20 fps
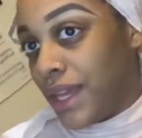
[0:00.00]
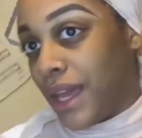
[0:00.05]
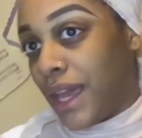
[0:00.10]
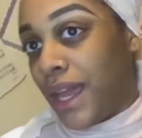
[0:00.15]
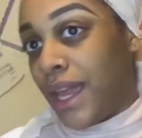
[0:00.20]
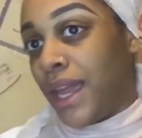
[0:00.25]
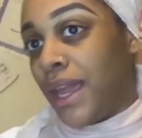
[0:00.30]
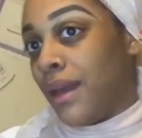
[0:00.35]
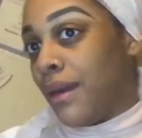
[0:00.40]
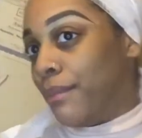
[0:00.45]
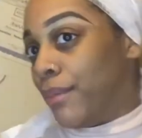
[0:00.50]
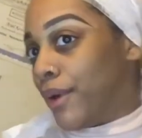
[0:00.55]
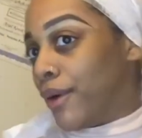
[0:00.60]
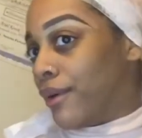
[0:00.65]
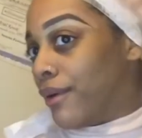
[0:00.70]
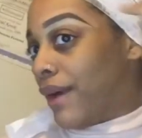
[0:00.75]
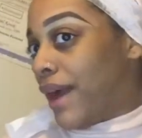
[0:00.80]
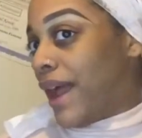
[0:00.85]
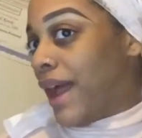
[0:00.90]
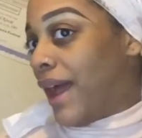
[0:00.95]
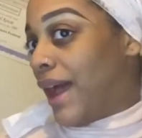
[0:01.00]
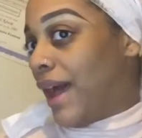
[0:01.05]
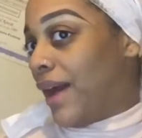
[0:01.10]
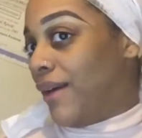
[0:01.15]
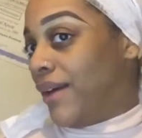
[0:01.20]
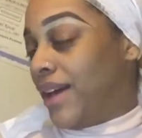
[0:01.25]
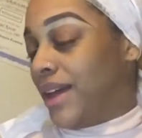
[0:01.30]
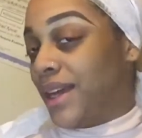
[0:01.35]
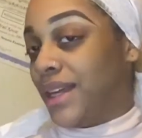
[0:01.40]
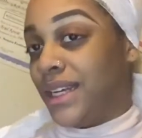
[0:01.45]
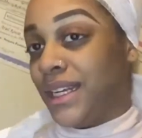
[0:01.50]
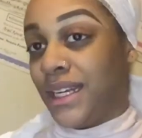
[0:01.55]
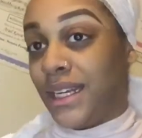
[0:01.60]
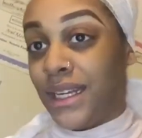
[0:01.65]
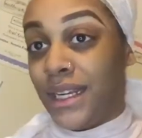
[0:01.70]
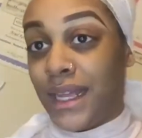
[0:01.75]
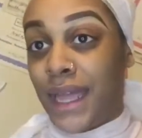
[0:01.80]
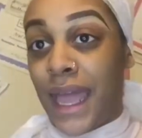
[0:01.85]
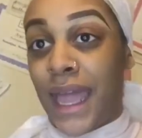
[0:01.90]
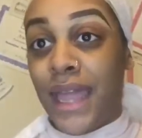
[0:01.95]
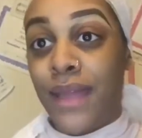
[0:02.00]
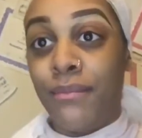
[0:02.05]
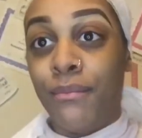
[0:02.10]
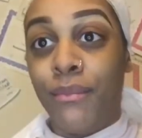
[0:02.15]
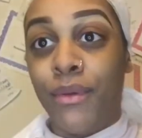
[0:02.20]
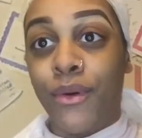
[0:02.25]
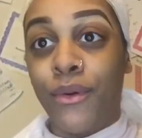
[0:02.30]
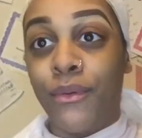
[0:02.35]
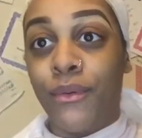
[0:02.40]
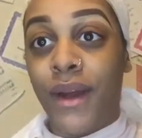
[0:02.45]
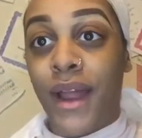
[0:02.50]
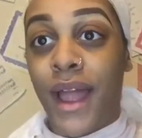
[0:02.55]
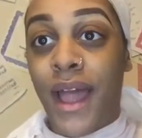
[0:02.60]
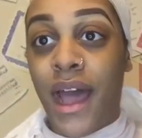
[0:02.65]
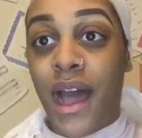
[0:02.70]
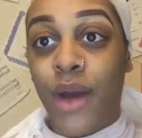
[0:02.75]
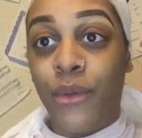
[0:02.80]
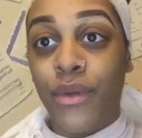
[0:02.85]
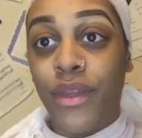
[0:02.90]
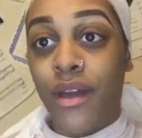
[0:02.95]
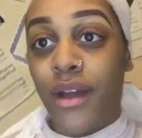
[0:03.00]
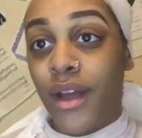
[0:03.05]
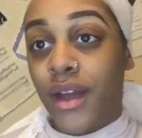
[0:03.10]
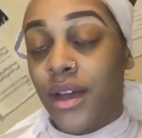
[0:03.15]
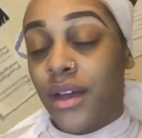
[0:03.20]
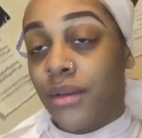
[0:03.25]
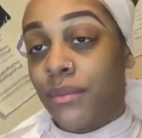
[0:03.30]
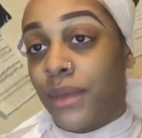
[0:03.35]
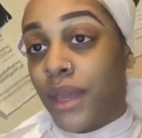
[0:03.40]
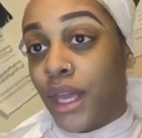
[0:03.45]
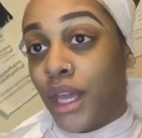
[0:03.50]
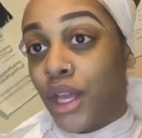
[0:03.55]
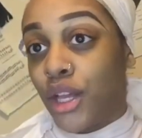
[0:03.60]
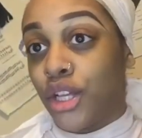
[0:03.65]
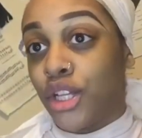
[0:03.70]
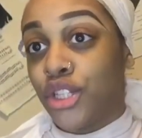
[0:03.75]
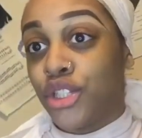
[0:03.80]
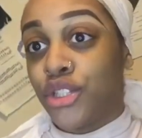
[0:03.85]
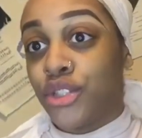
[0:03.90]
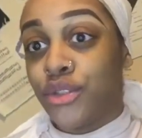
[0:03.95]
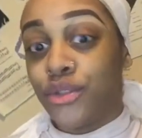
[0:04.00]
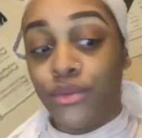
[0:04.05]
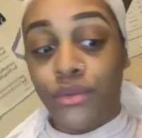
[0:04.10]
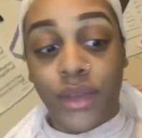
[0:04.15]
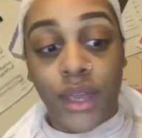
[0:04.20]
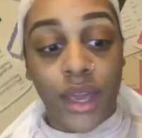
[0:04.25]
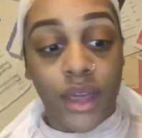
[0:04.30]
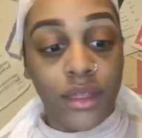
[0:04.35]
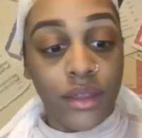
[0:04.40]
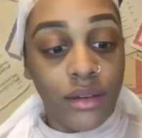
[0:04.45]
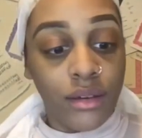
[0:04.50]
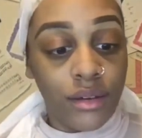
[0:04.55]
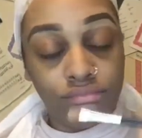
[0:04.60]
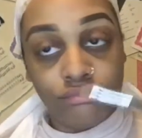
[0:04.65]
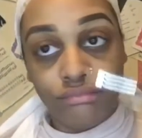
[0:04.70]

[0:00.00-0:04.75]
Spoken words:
A brow, honey. A brow. We are coming together.